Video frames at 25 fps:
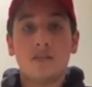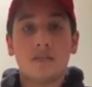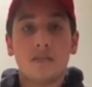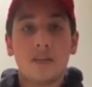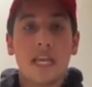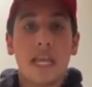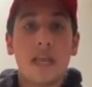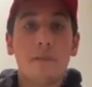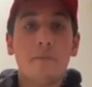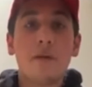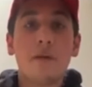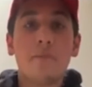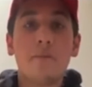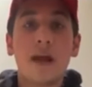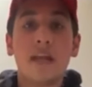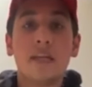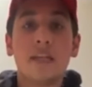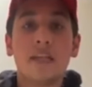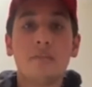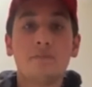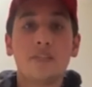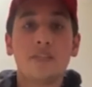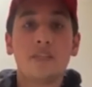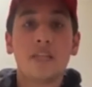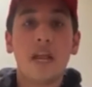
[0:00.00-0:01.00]
Keep in mind, I'm
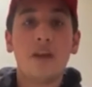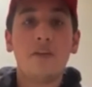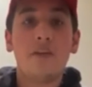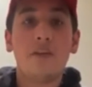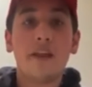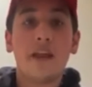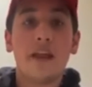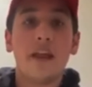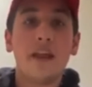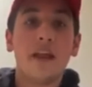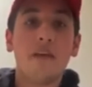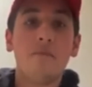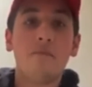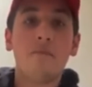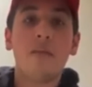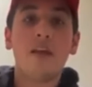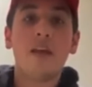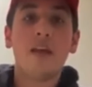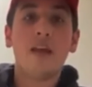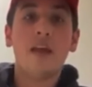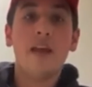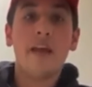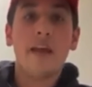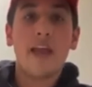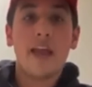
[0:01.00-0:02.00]
staring at him,
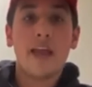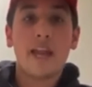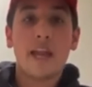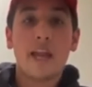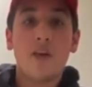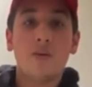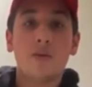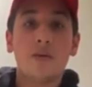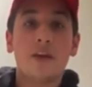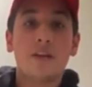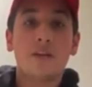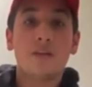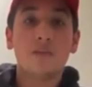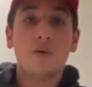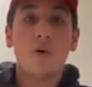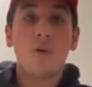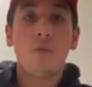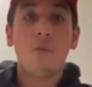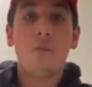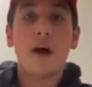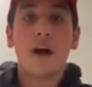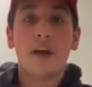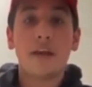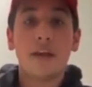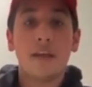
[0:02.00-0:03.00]
and I look at his whole
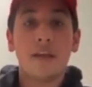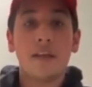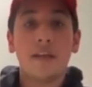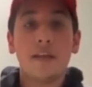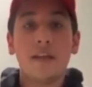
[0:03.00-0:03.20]
body,